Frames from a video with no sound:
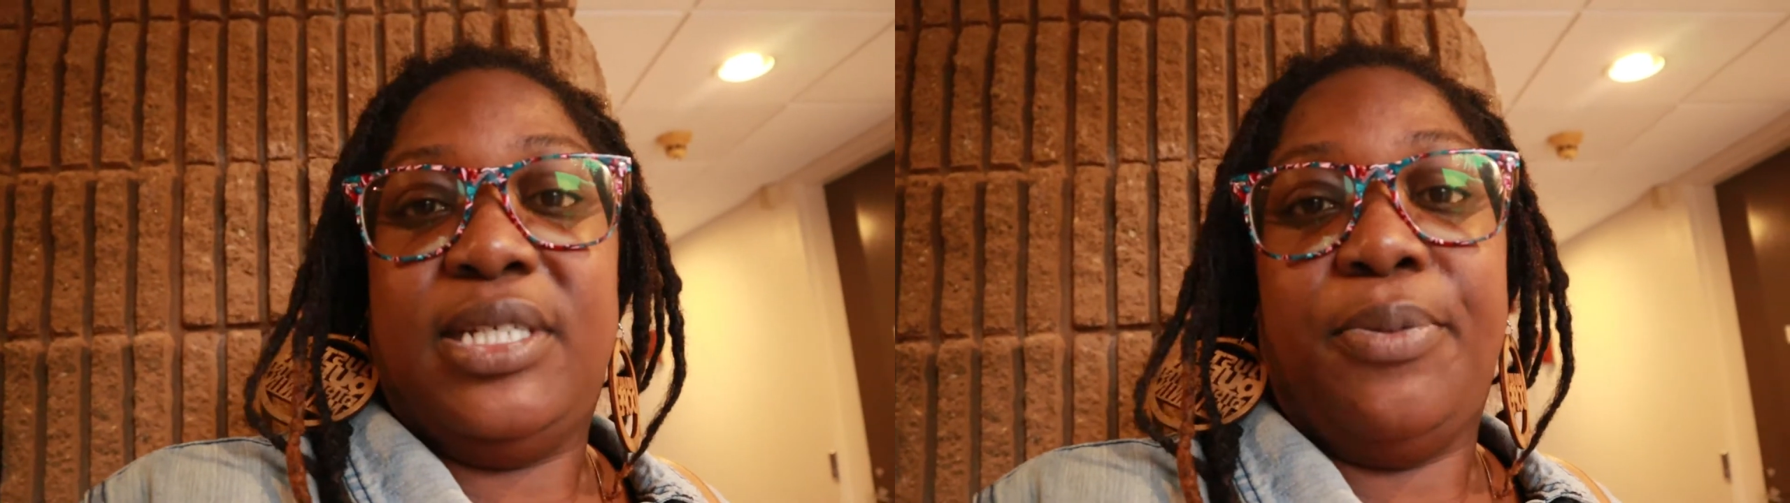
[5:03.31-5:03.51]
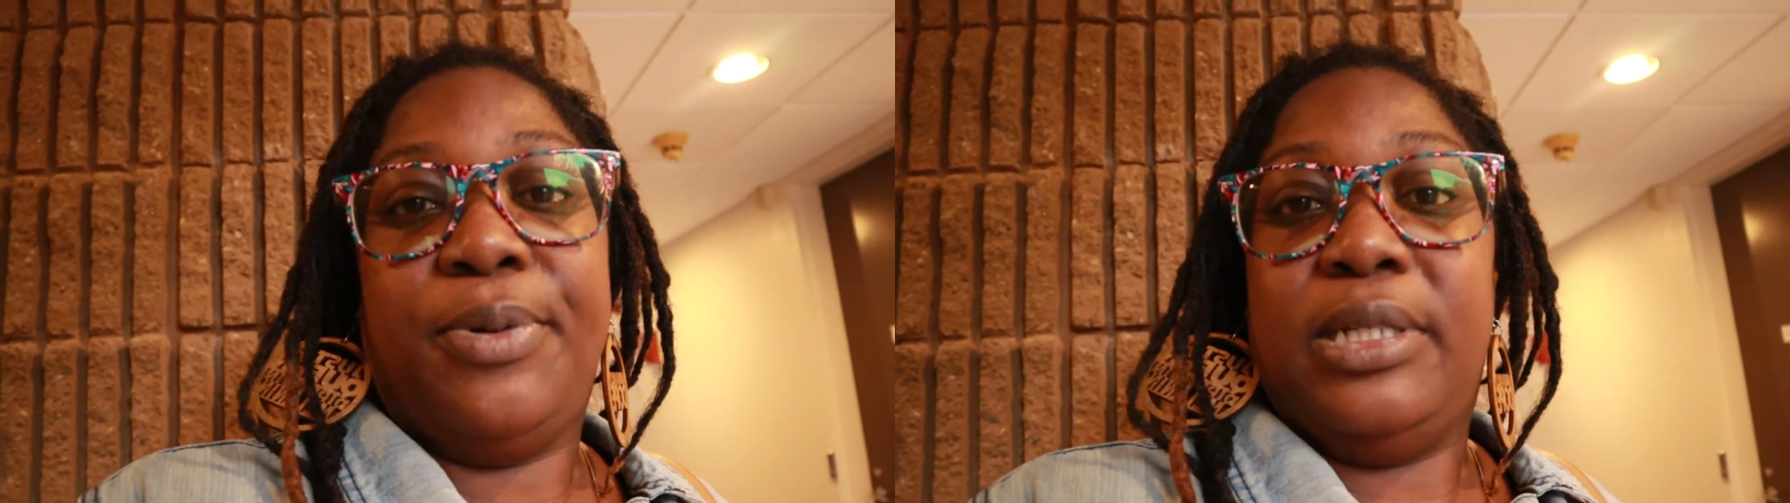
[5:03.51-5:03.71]

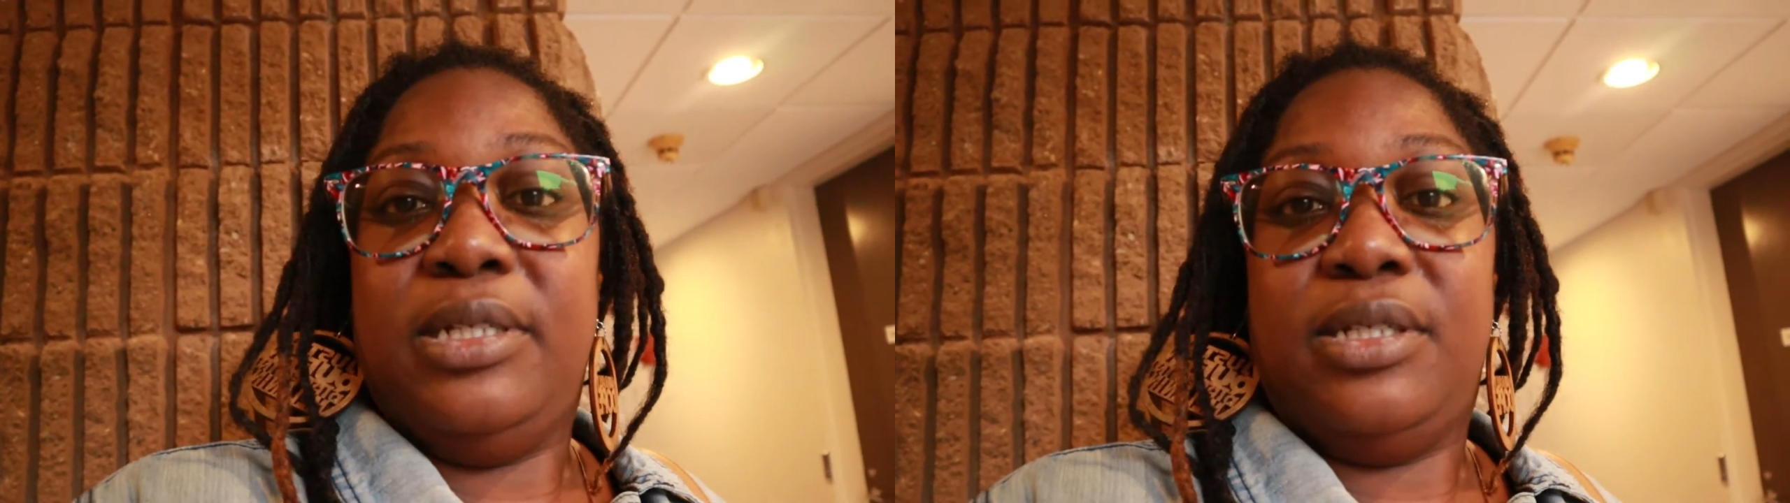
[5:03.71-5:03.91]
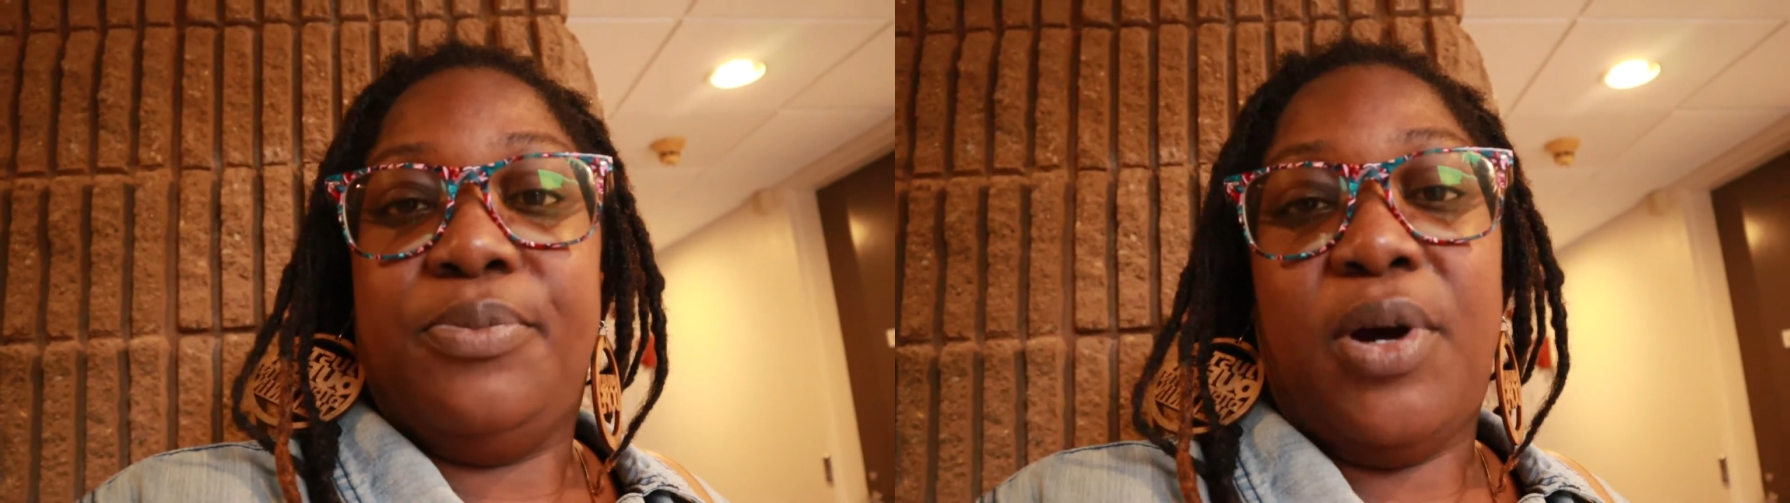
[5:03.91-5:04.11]

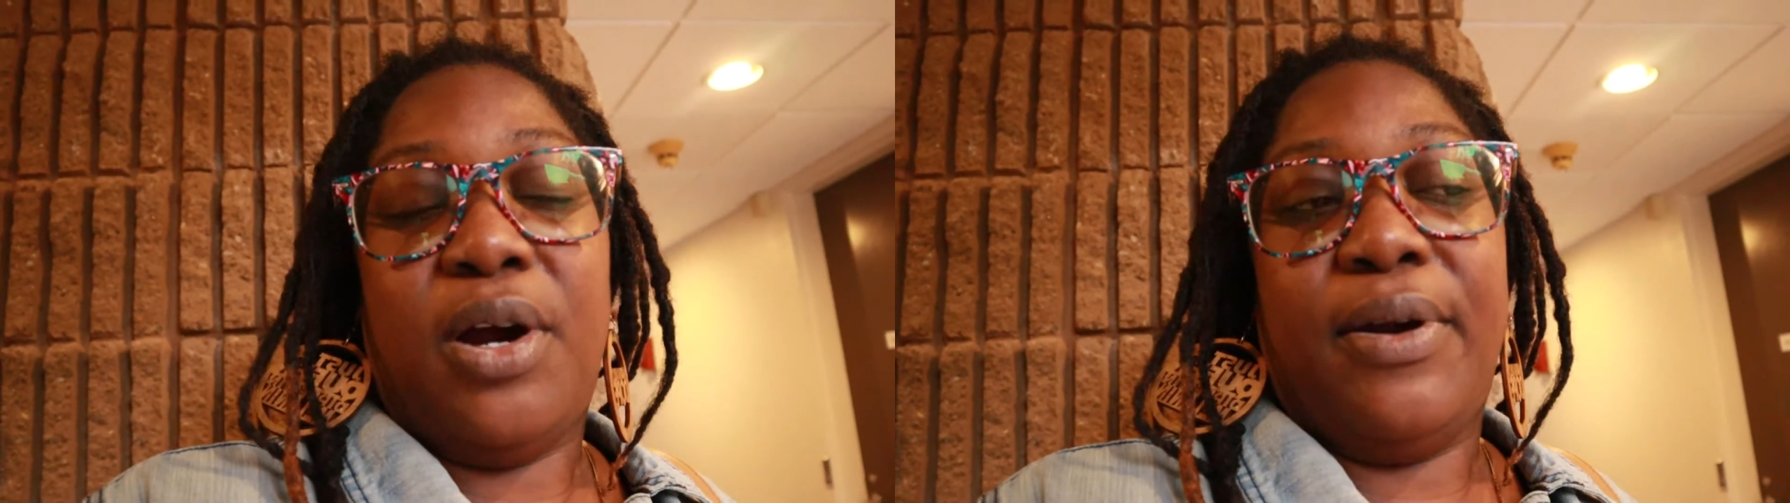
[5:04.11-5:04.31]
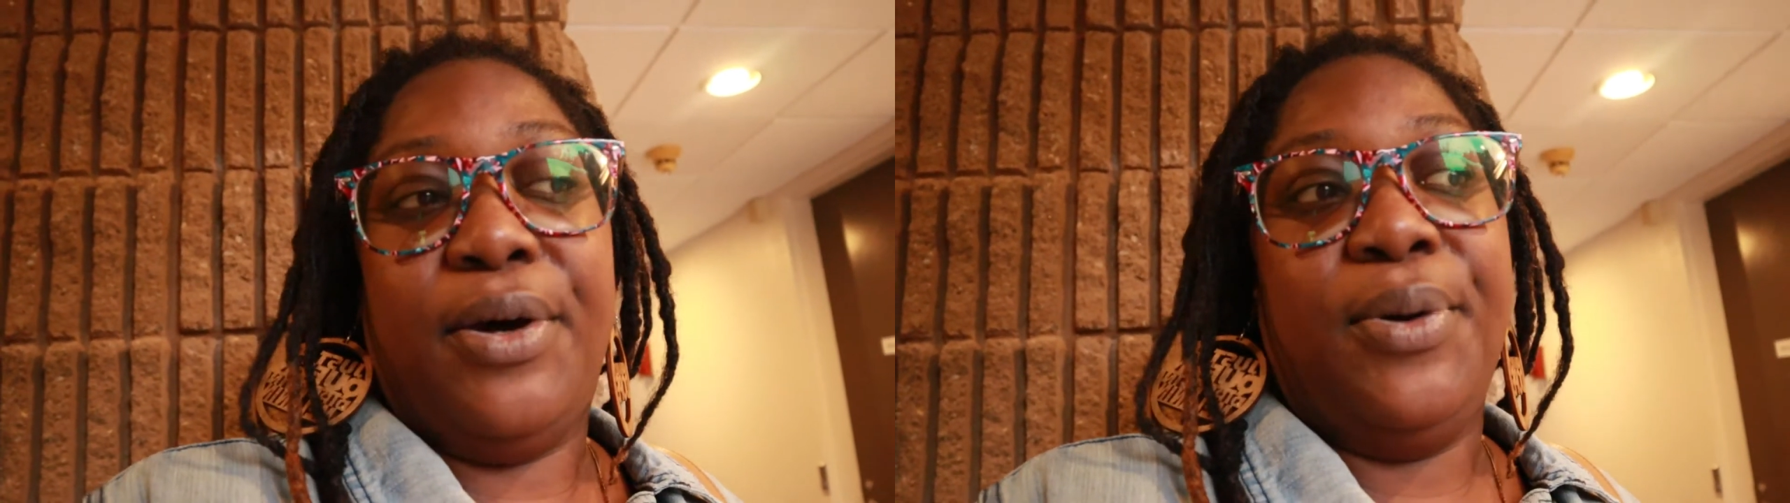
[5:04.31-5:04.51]
separately
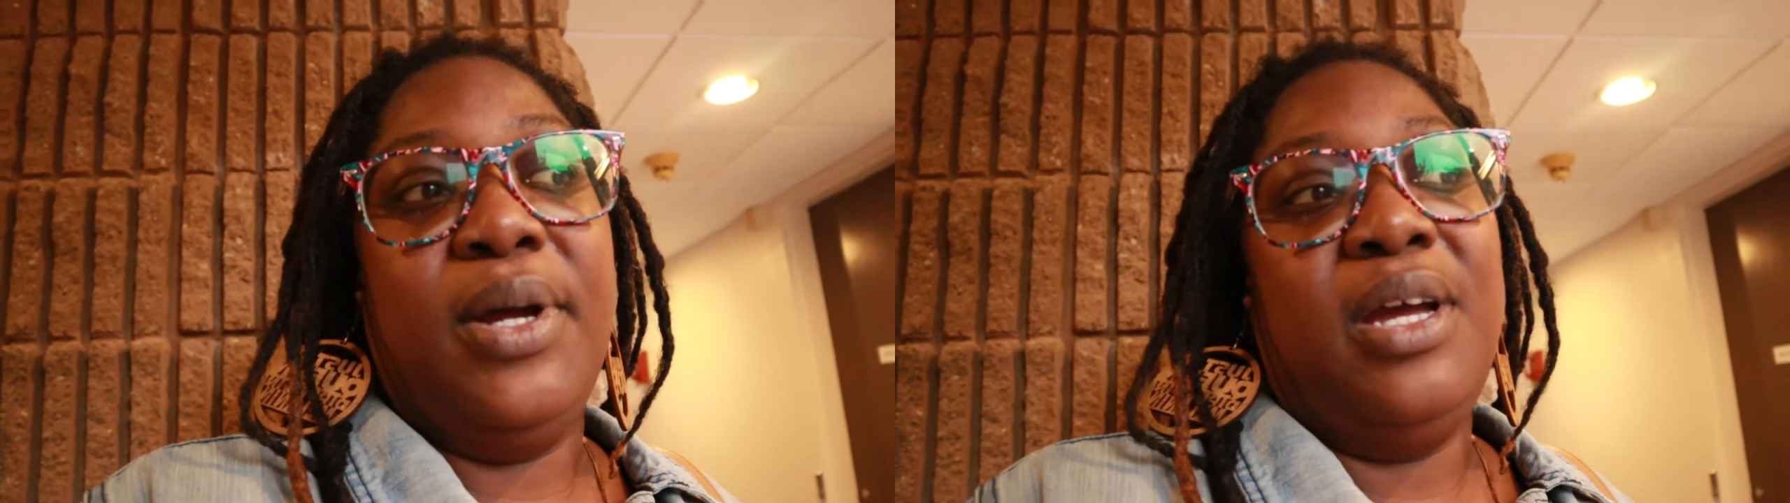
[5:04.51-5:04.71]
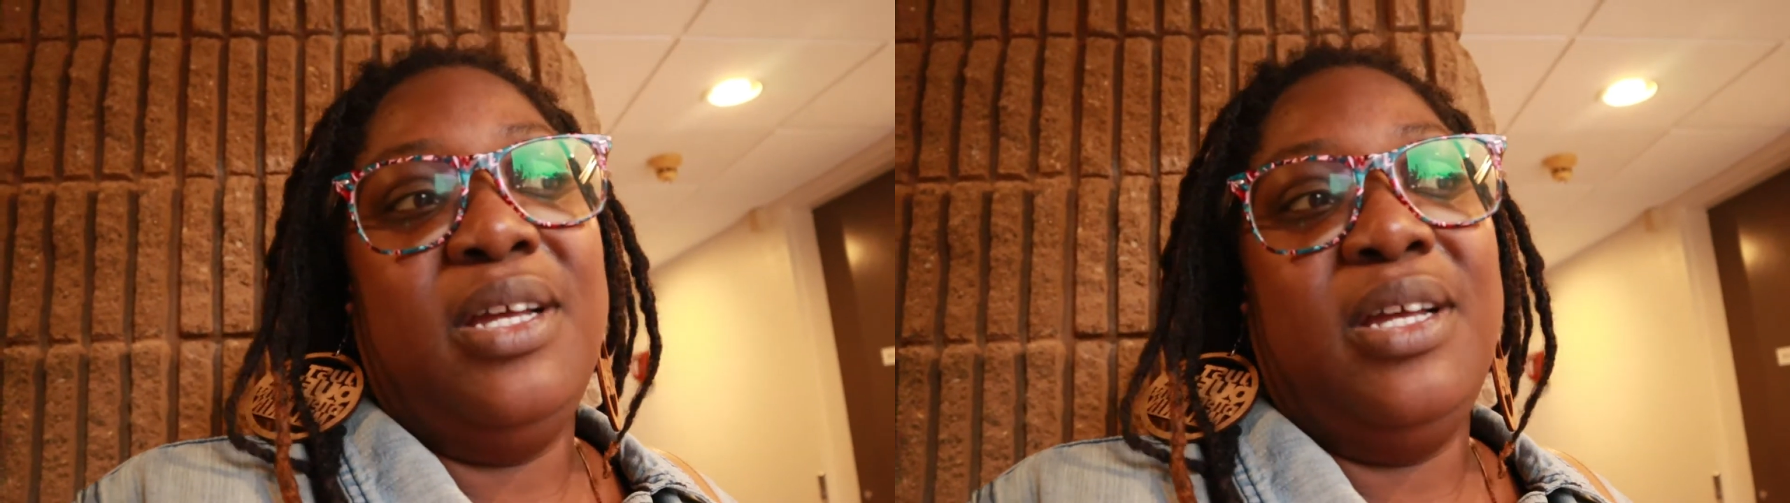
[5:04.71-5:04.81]
tomorrow.